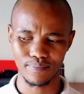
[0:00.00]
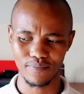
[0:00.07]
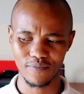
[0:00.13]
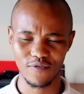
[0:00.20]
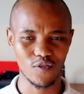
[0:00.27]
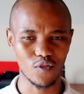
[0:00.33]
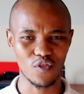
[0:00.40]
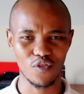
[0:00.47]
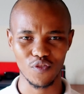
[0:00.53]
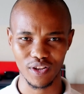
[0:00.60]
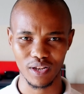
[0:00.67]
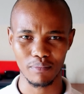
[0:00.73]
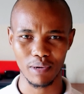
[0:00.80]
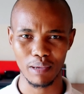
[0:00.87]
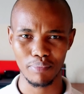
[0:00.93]

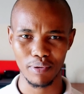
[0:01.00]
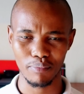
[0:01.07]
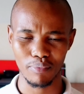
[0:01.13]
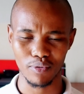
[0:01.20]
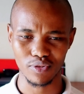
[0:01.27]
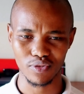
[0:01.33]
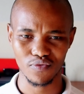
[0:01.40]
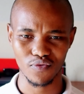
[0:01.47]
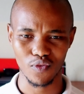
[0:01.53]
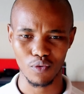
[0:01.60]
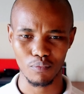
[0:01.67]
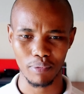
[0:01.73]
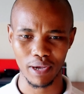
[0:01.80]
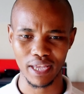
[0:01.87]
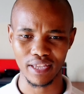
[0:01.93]
fulfill my purpose for
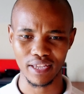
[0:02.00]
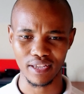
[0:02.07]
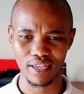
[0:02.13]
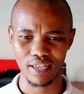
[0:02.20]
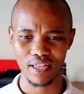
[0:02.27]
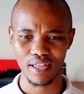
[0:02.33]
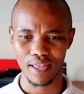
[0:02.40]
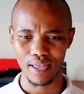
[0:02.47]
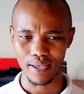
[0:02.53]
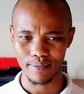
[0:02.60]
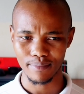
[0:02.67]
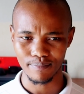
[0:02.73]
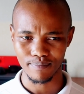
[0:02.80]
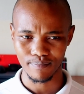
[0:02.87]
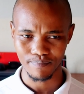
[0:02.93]
buying
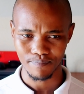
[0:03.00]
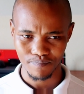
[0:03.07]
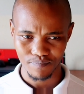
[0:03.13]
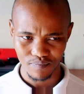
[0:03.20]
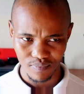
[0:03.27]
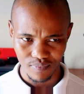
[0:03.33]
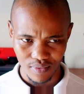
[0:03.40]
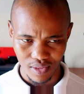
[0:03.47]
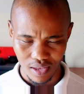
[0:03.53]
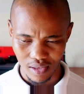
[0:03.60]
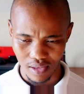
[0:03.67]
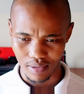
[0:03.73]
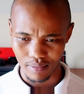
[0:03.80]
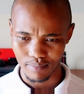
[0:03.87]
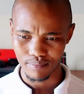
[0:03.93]

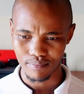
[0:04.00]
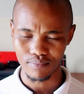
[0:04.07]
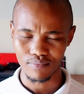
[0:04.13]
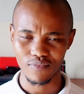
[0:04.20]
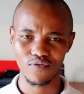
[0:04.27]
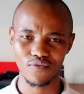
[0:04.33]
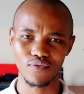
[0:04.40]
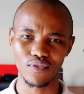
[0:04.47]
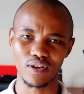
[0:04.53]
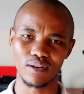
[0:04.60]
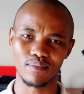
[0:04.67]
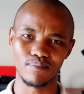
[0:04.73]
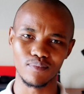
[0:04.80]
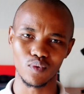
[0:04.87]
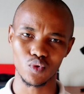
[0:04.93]

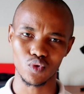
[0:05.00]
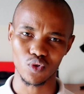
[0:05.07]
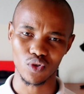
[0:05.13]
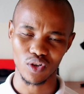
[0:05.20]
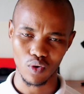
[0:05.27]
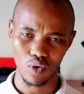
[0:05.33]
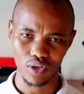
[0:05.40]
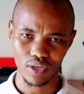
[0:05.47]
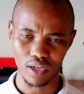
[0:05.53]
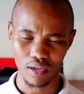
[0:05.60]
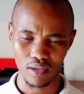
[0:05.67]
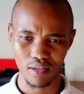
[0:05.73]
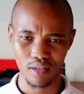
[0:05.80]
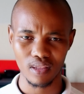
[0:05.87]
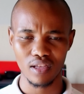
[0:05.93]
audio recorder.
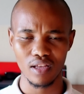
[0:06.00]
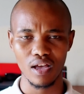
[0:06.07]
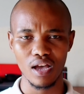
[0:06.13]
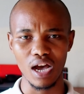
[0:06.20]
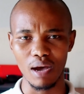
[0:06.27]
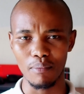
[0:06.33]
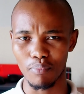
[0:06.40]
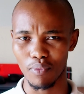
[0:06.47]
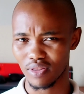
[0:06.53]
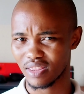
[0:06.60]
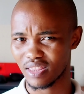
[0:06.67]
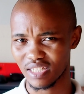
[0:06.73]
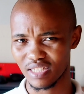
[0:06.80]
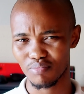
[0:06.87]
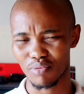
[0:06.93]
I bought
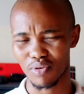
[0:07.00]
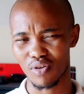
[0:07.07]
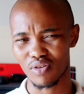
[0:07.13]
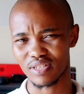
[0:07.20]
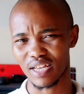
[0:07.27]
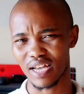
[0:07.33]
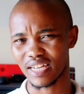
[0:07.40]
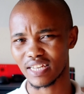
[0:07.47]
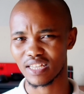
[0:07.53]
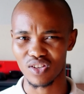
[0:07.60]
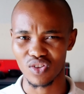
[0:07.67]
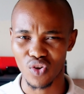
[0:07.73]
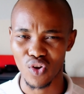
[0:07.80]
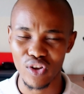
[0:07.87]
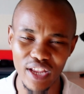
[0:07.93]
this because I did
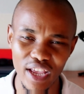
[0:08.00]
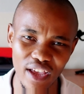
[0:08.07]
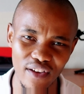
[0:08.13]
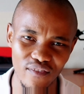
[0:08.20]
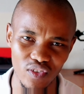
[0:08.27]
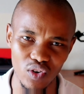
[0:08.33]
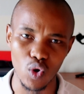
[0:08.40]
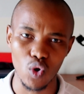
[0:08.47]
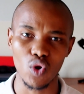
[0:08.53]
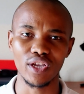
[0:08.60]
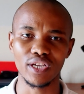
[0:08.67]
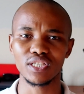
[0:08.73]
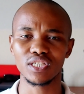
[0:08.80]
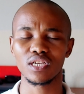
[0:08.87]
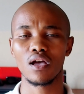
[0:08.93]
not have
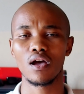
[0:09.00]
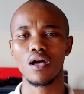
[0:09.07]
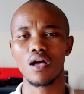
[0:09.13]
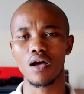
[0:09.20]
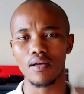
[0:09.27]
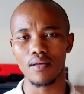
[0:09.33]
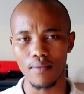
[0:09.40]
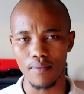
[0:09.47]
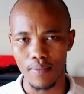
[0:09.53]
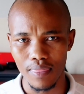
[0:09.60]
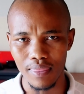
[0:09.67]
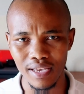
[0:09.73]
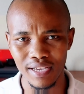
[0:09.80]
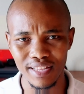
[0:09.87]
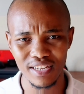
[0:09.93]
knowledge.
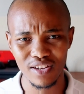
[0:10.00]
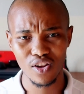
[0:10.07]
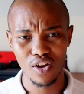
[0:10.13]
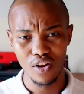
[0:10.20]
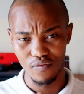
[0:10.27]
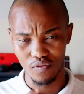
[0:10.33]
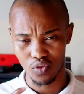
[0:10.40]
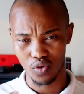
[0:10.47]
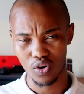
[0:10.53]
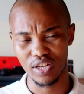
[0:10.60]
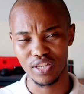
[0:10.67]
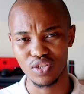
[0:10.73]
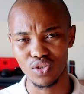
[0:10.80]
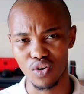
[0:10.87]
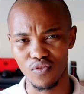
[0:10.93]
I didn't have
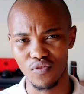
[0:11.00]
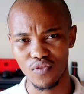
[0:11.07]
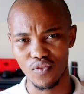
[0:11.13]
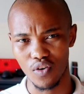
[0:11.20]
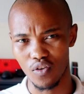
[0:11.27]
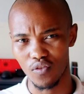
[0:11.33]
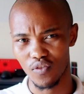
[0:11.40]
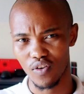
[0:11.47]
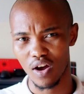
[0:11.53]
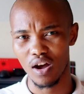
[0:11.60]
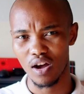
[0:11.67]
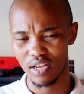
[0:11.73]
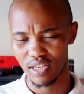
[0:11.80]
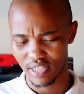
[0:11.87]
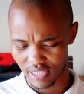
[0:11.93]
knowledge of
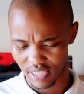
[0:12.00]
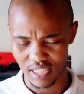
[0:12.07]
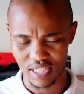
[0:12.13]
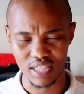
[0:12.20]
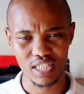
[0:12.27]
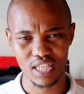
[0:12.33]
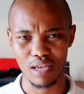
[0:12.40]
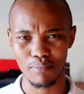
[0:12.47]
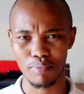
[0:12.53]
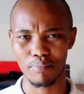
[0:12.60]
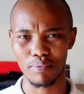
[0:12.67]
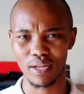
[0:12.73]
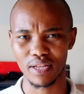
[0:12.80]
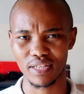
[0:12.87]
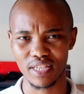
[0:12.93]
its
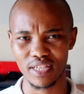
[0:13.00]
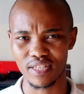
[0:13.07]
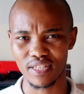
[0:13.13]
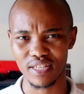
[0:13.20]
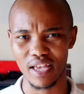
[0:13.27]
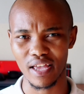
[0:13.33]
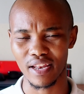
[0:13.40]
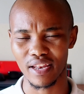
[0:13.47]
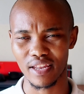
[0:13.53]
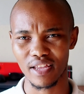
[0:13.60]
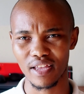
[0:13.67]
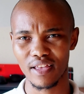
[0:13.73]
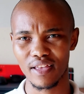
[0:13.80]
capabilities and